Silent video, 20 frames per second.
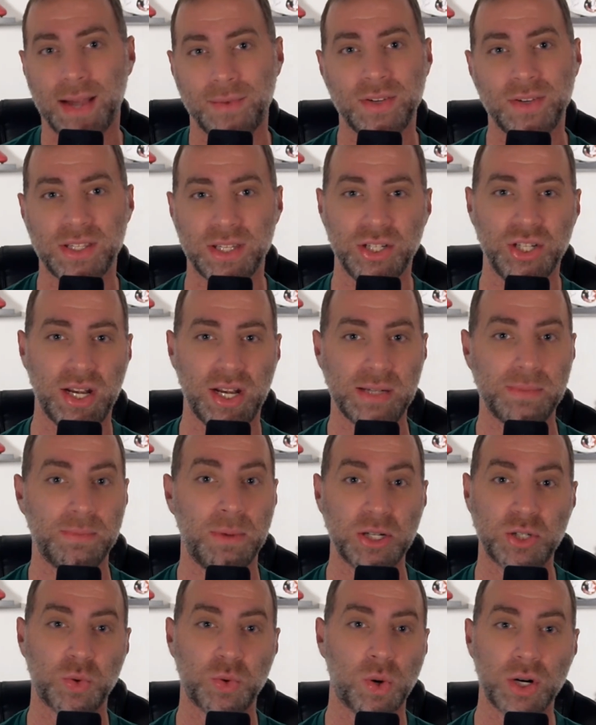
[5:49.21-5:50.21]
Obviously, Jennings
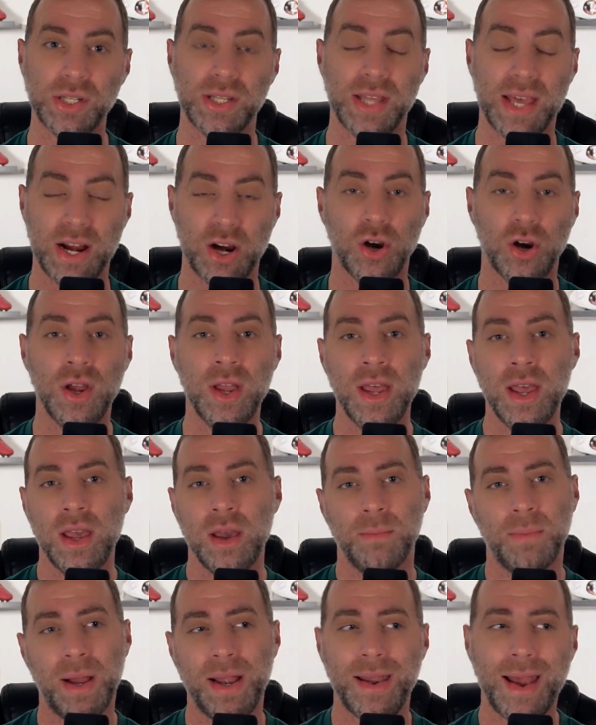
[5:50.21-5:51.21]
much worse there,
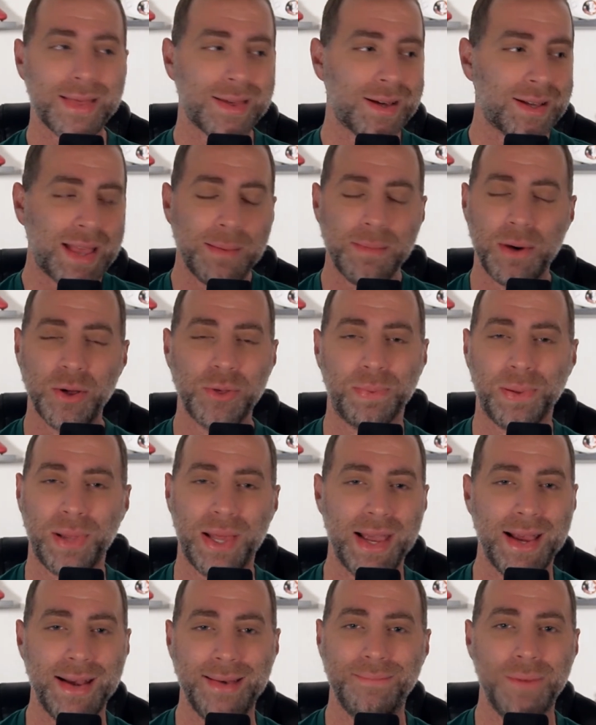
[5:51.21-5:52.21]
but I thought they both
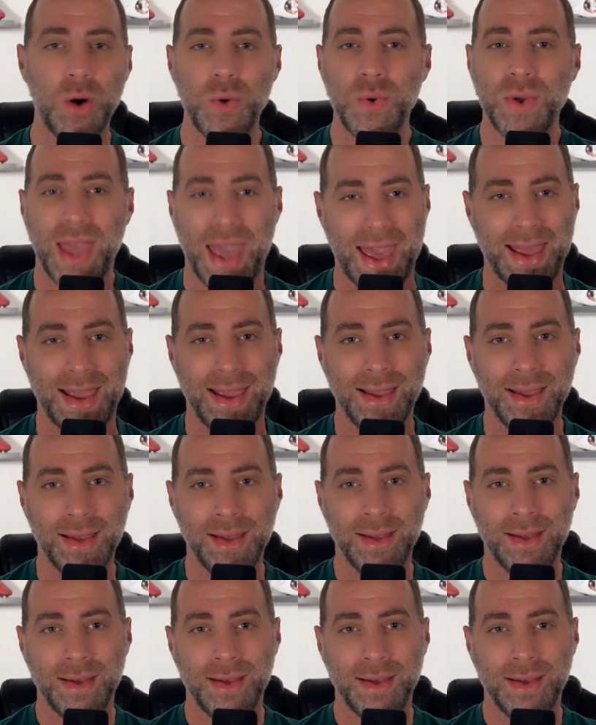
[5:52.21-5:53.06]
played okay,